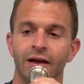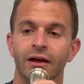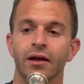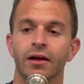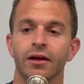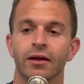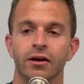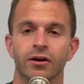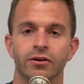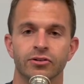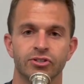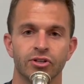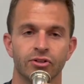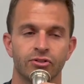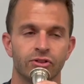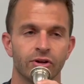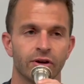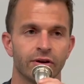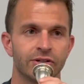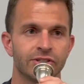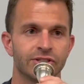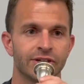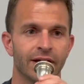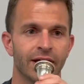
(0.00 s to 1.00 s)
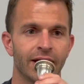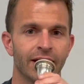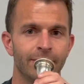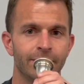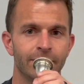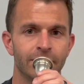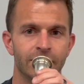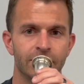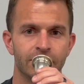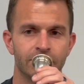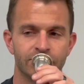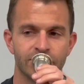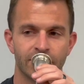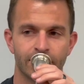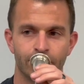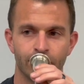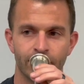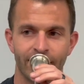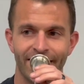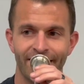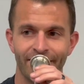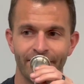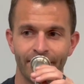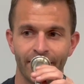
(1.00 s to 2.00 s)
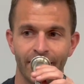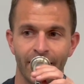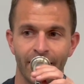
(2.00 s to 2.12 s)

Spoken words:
Here's the third time. Here's our breath.